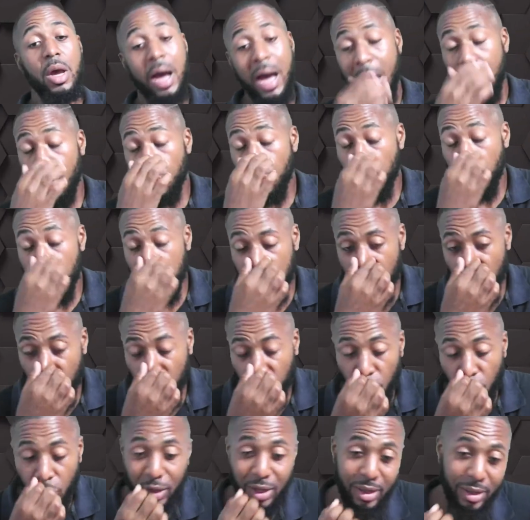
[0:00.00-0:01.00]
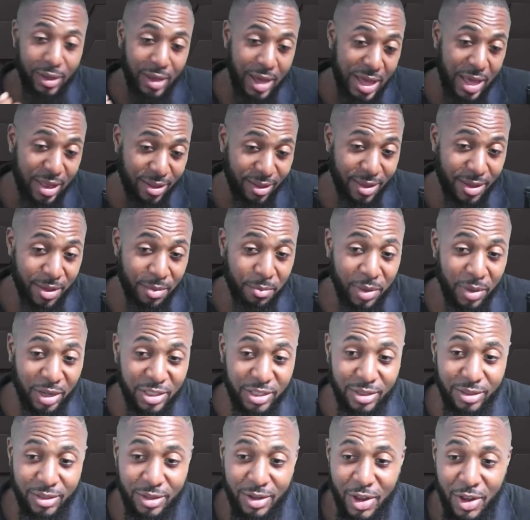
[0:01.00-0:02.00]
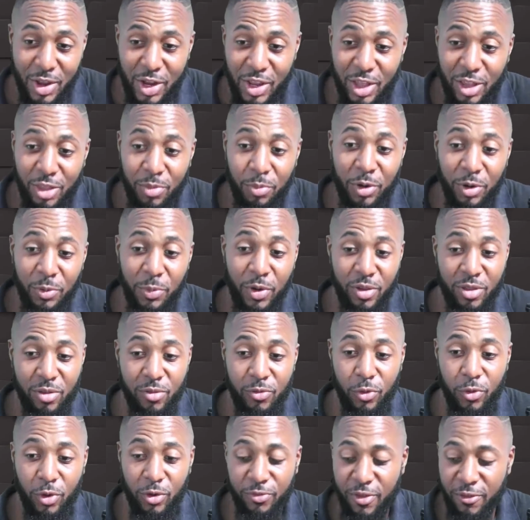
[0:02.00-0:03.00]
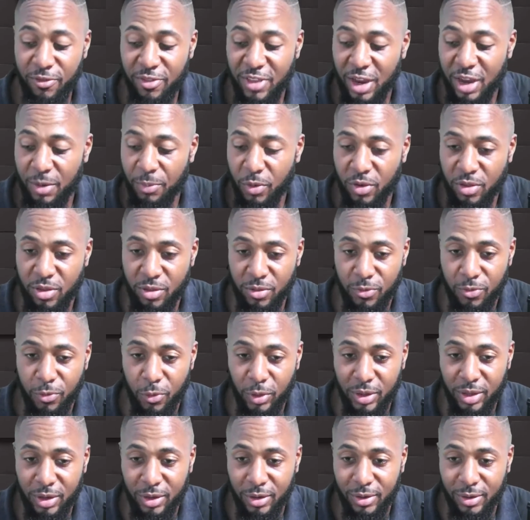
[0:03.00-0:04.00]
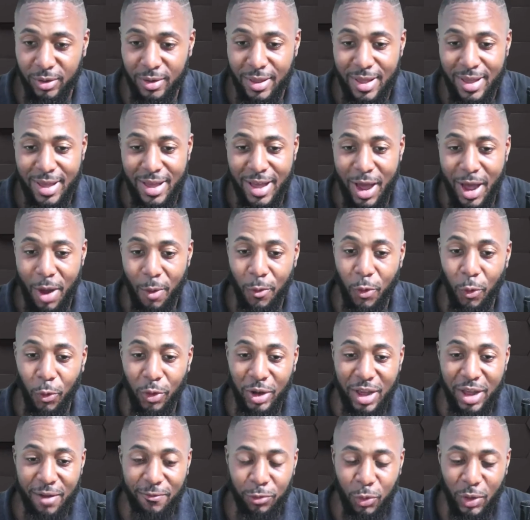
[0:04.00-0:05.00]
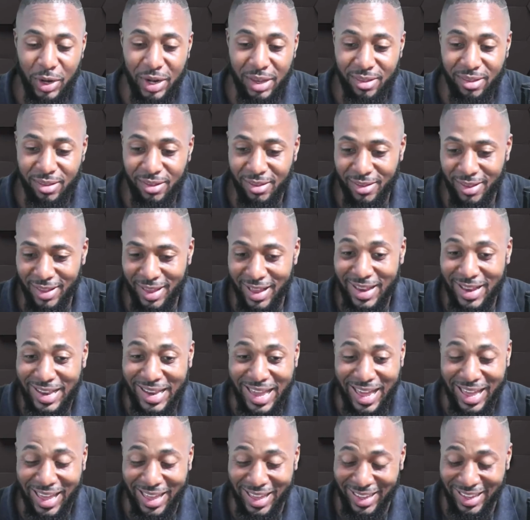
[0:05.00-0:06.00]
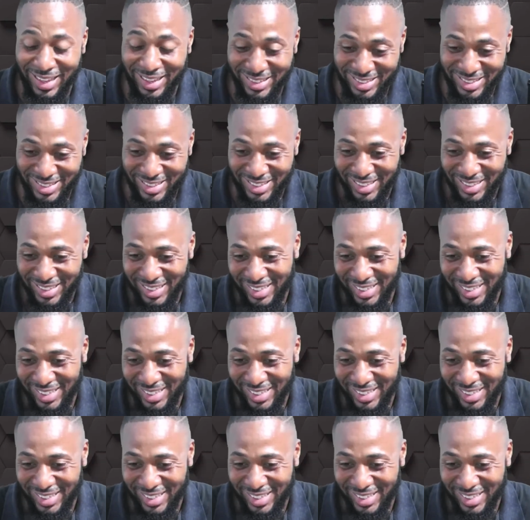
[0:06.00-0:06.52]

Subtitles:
I really don't know. Guys, I can imagine. It's so much persons vote, 50 odd persons vote, you know. And we only have 26 likes.